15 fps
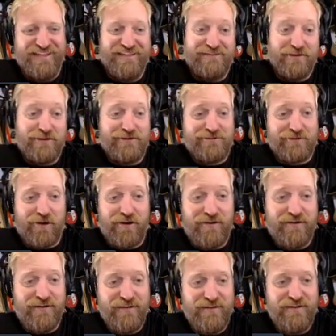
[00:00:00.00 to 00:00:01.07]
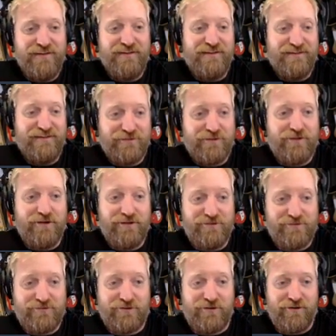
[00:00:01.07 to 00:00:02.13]
It's a good start. It's a good
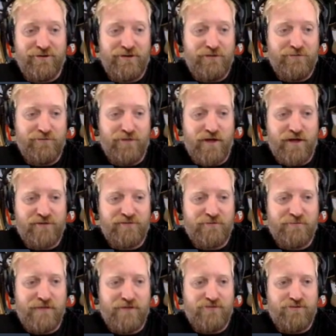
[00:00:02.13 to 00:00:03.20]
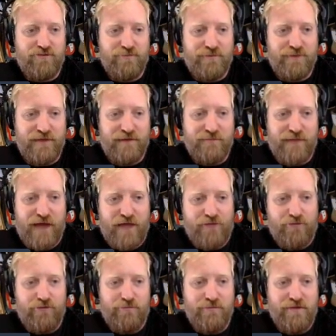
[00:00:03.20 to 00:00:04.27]
start. You've lost a bedroom and a
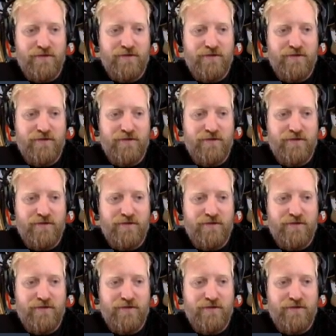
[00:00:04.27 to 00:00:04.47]
bathroom,